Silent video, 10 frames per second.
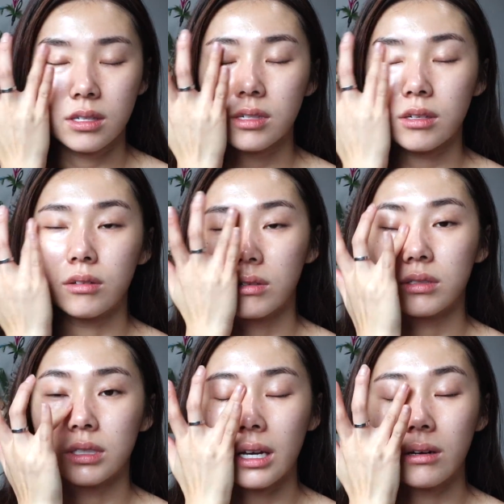
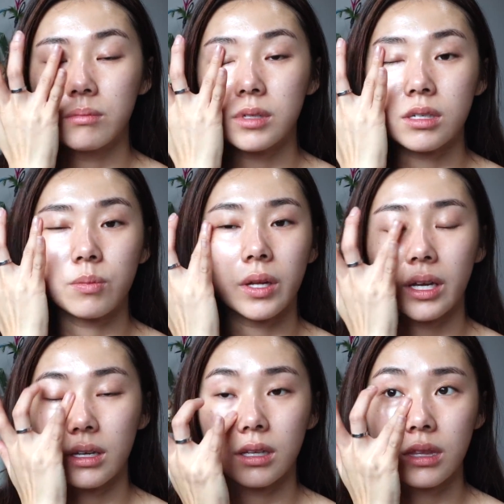So now I'm just
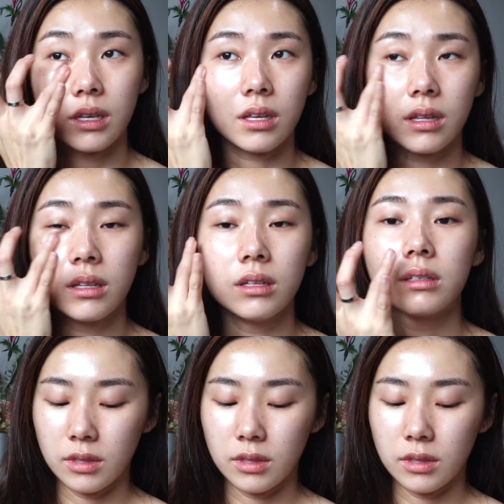applying it thin.